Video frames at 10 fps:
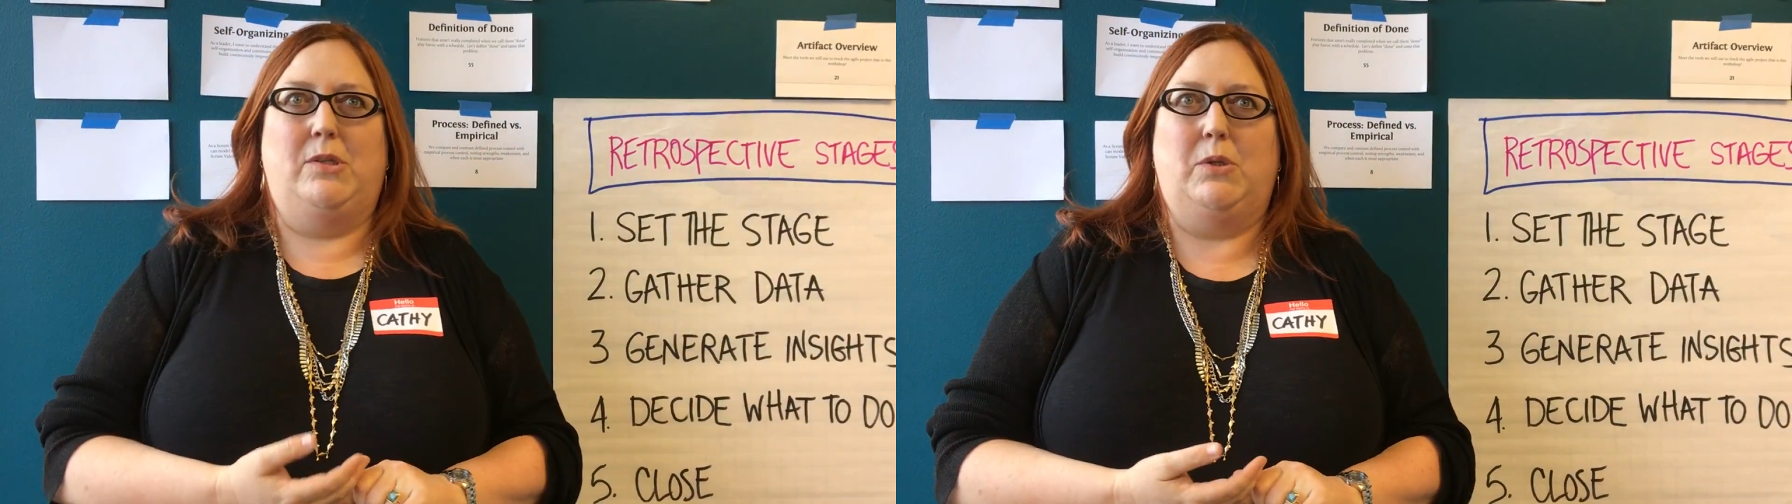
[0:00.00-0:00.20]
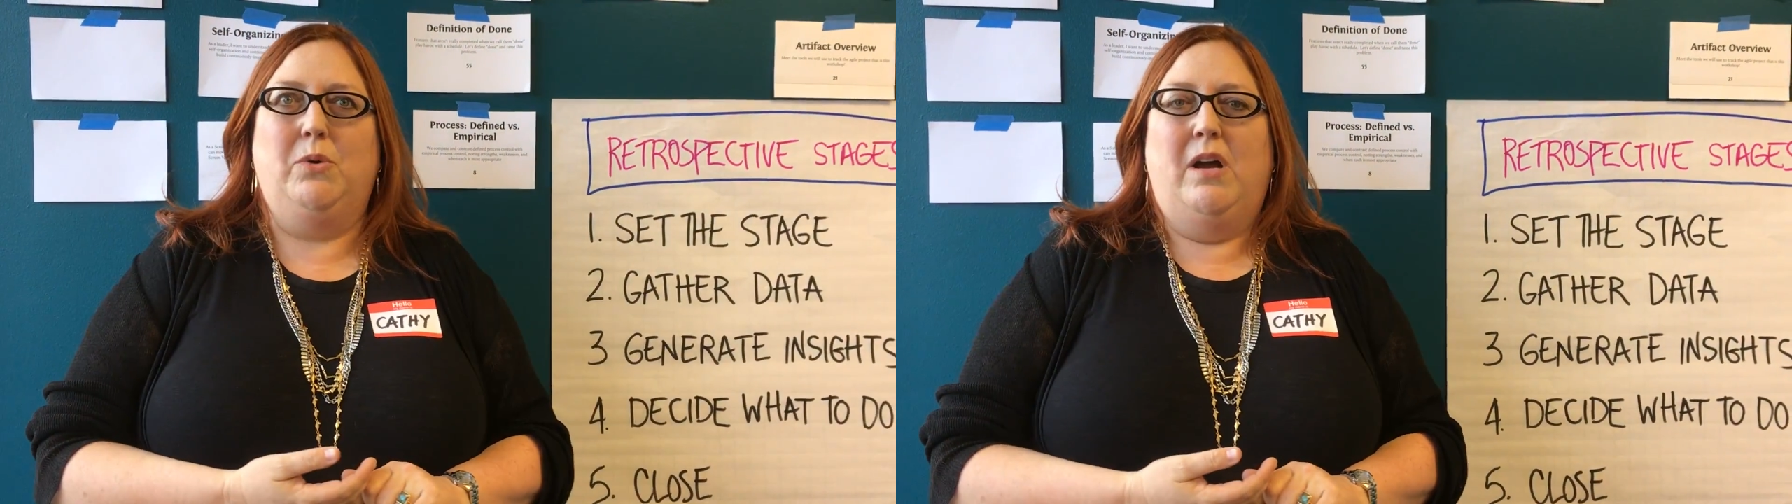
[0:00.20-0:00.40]

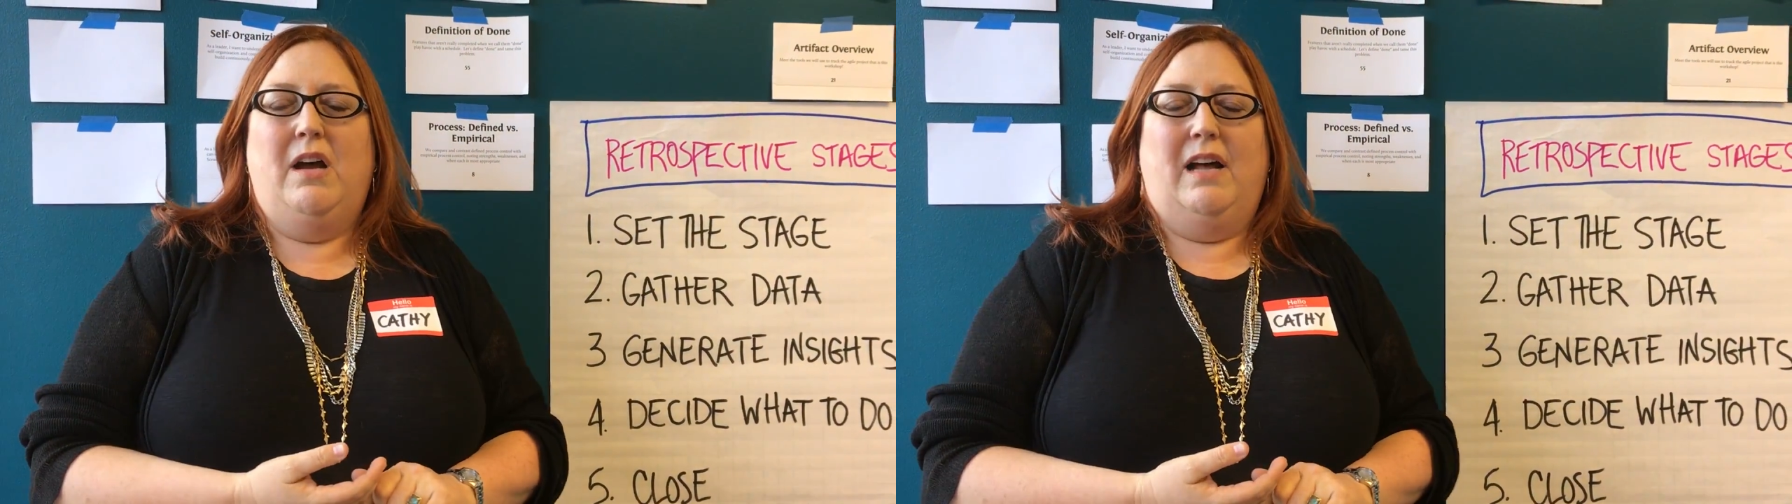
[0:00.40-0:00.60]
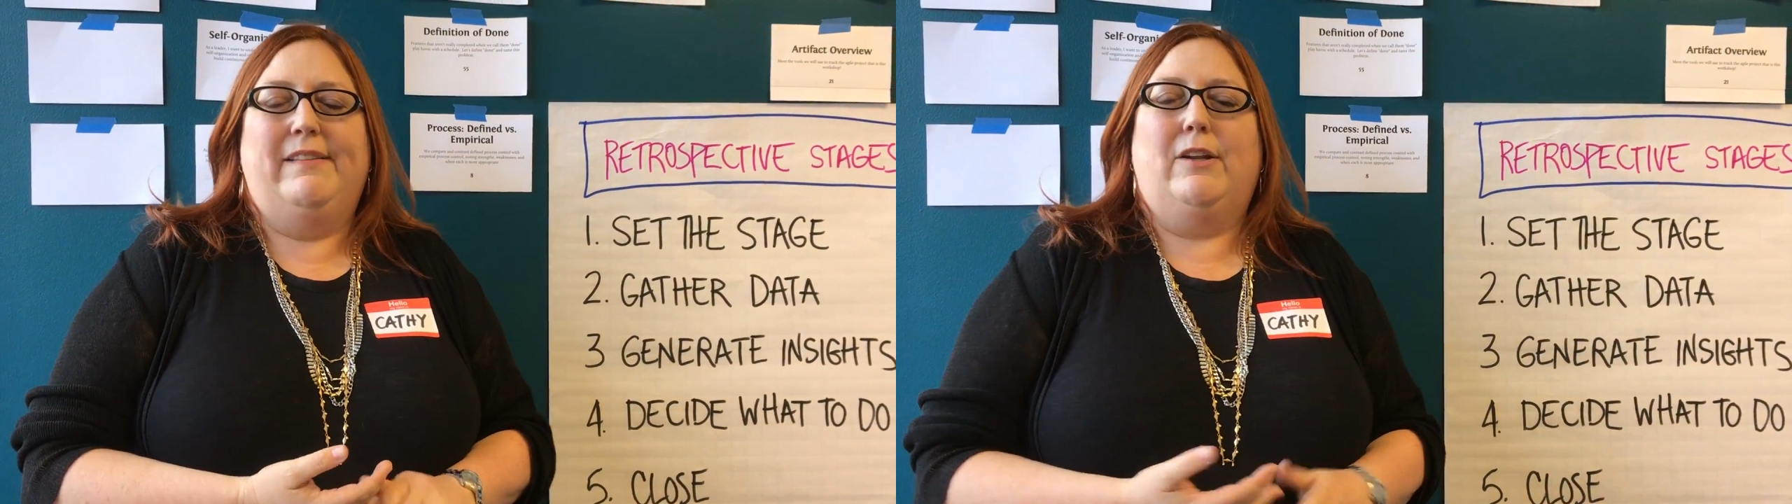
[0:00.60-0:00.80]
do
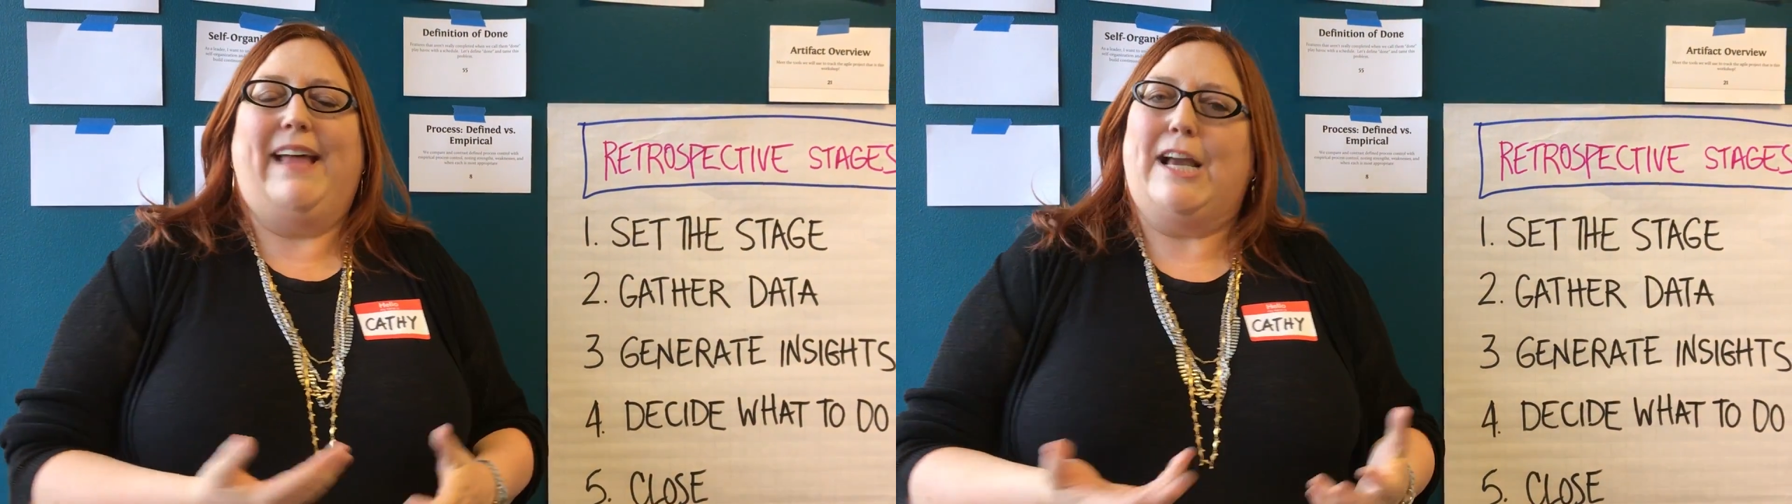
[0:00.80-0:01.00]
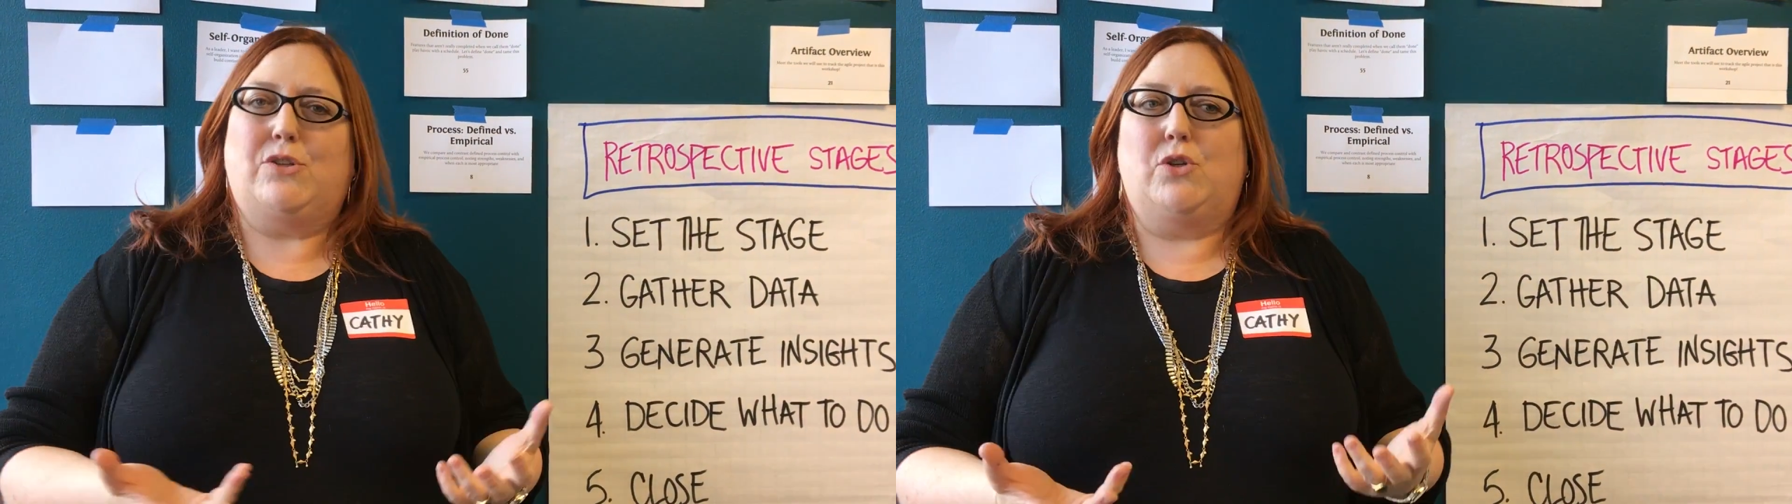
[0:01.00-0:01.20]
a little
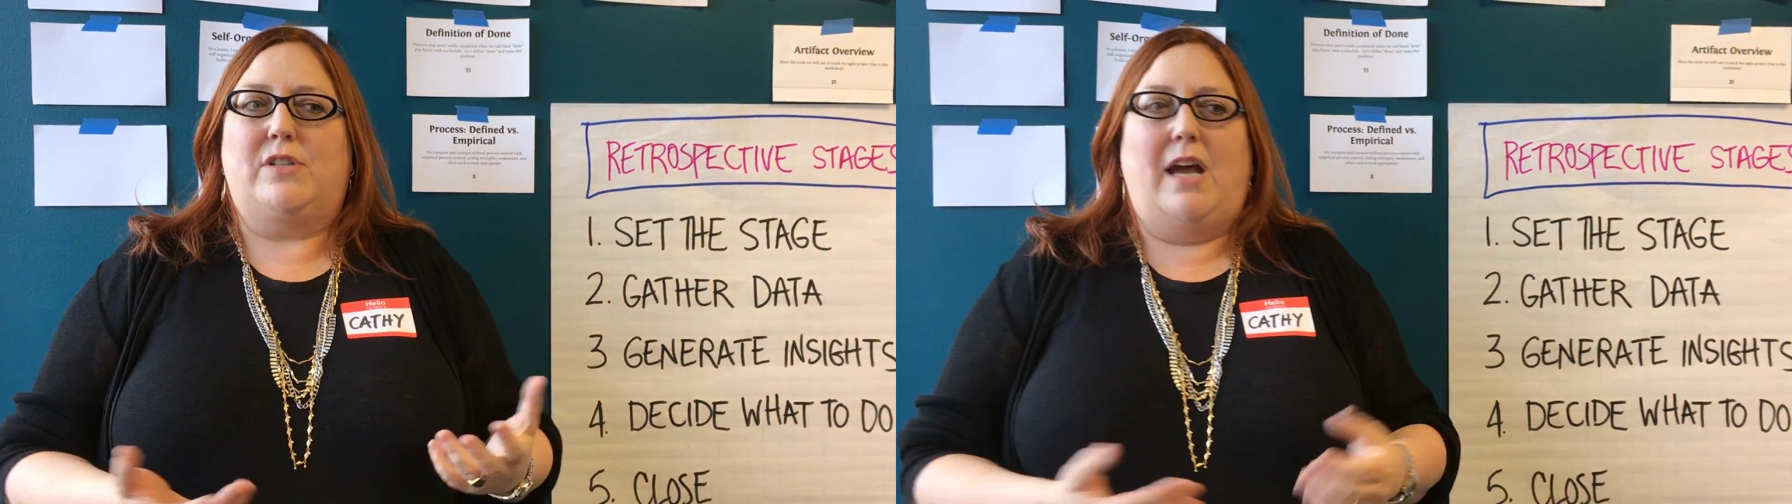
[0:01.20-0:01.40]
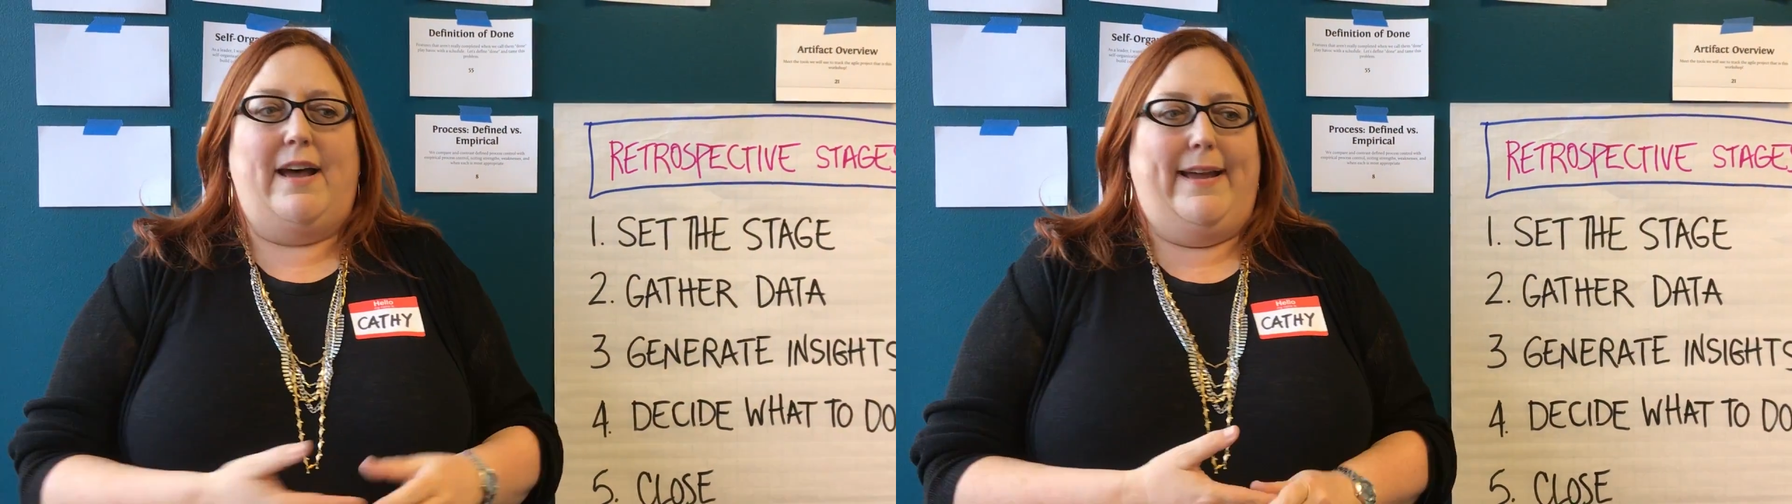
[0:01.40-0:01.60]

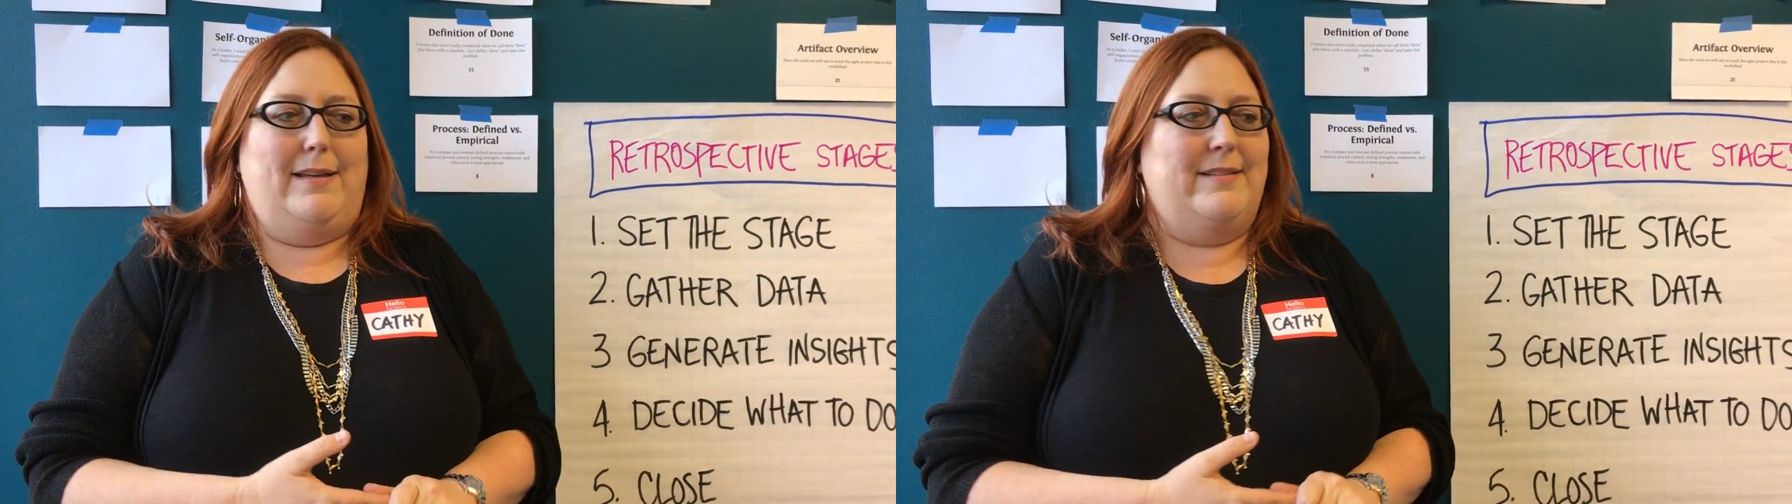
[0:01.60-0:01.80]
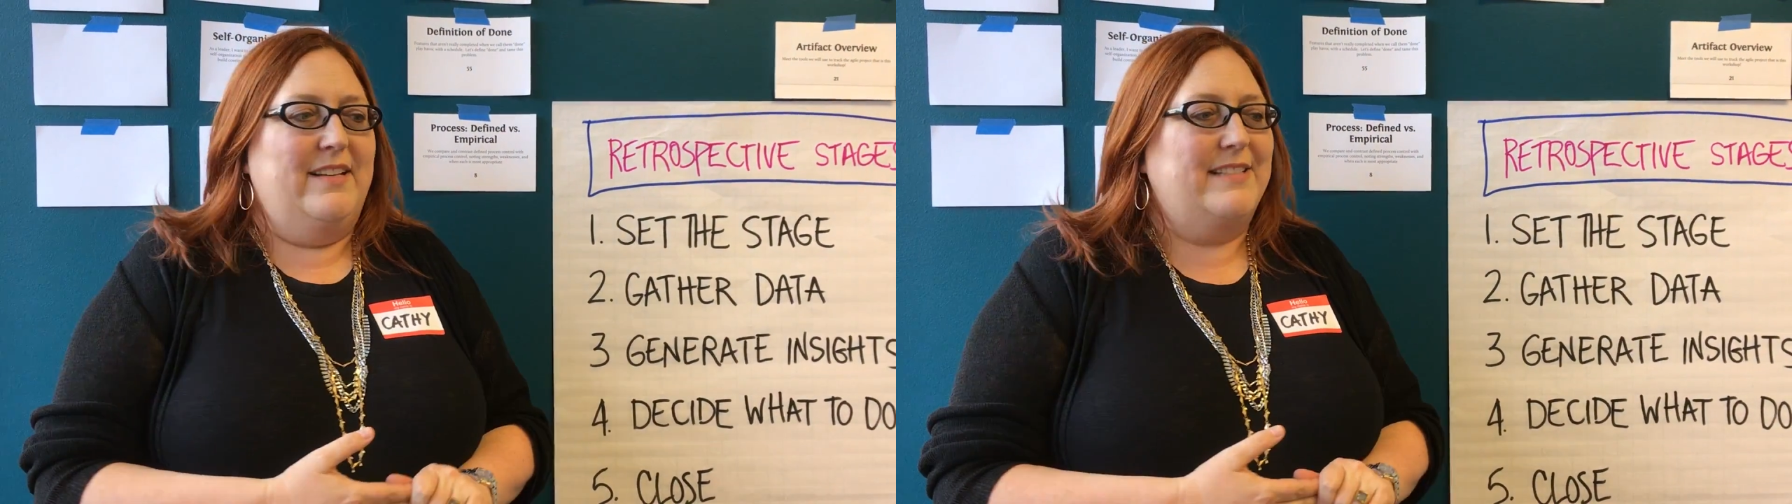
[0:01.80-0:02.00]
exercise.